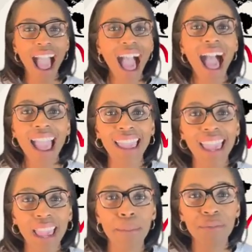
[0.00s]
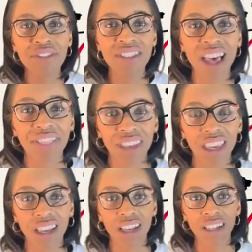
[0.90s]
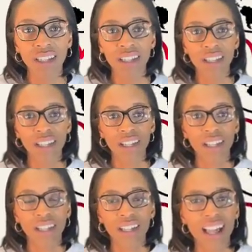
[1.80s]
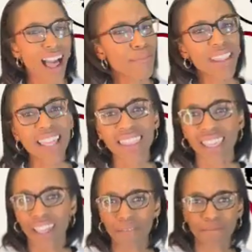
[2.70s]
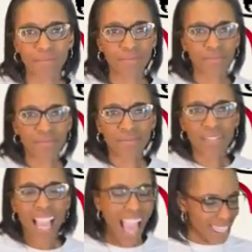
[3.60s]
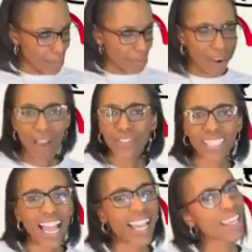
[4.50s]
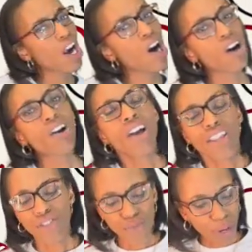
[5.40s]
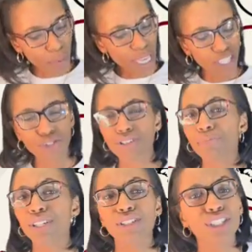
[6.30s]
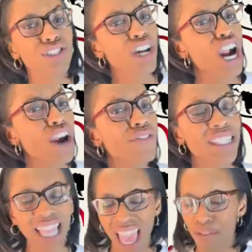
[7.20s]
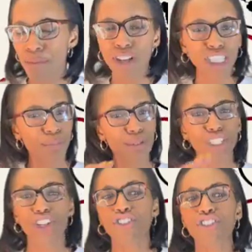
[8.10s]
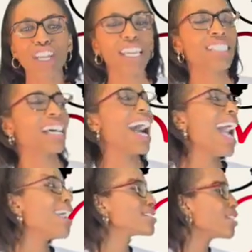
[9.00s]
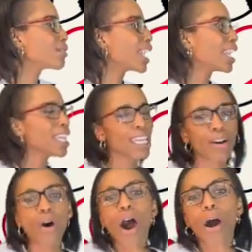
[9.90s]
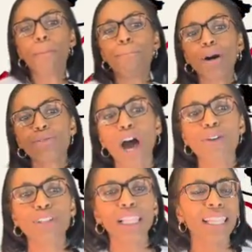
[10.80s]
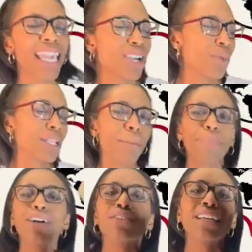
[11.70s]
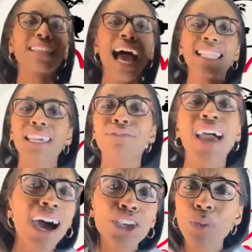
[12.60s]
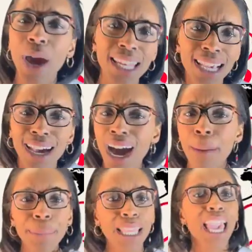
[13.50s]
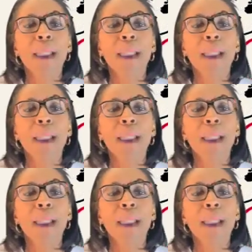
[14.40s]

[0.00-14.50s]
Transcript: I am nothing. I'm nothing. I can prophesy, y'all. We can do community service, have multiple degrees, a house on the hill, a boat on the lake with a $1 billion evaluated company.